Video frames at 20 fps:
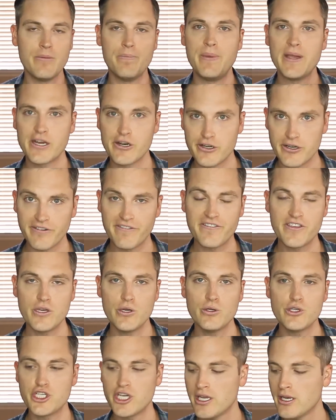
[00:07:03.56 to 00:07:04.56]
the bigger
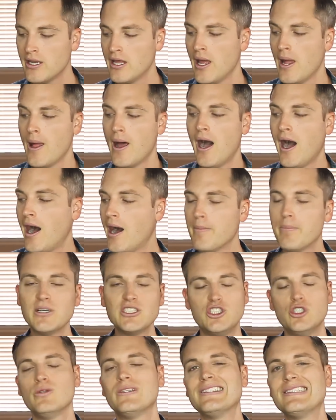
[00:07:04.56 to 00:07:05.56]
diffusion,
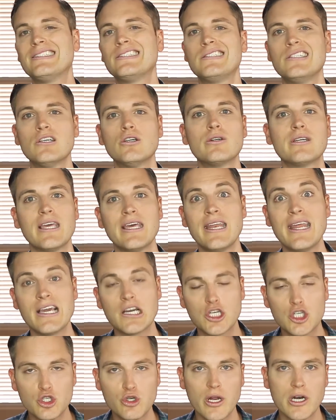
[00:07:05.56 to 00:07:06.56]
but you can still get
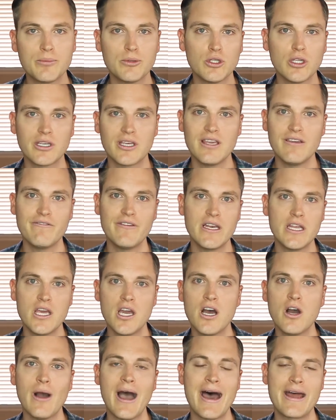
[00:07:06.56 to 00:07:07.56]
incredible looking
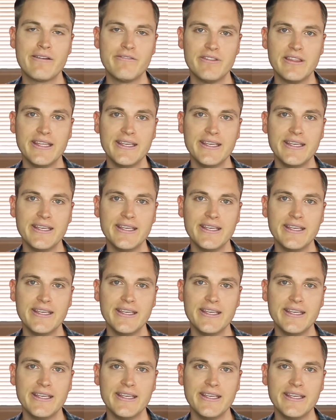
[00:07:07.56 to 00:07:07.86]
video out of